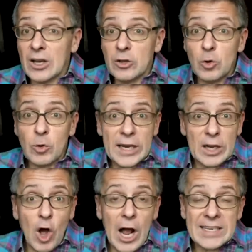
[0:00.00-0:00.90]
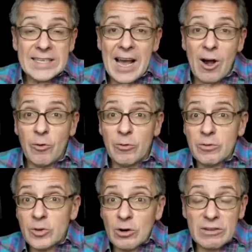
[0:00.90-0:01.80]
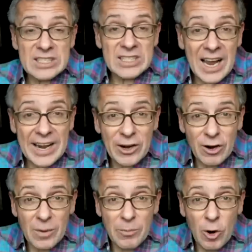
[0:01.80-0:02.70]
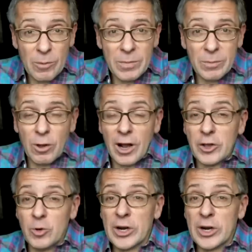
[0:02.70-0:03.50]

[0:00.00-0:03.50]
you can lock down your entire apartment block.